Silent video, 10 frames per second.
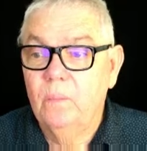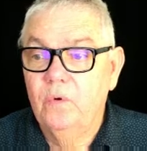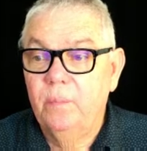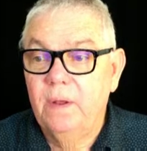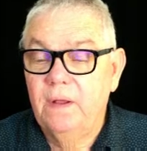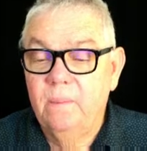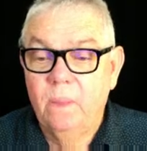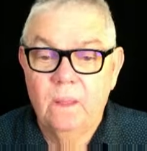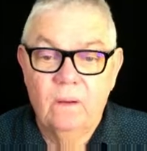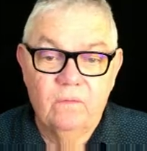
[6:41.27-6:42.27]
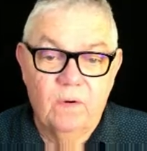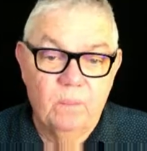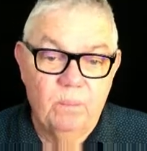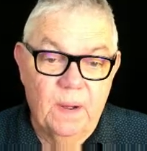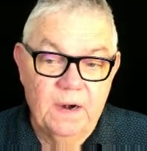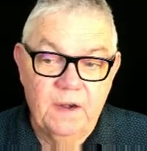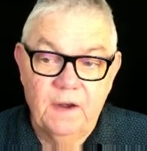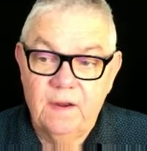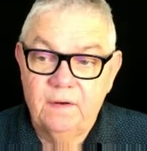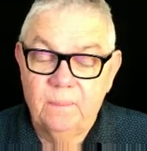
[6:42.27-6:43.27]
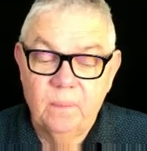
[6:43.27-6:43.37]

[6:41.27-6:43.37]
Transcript: would be from BunnyNet.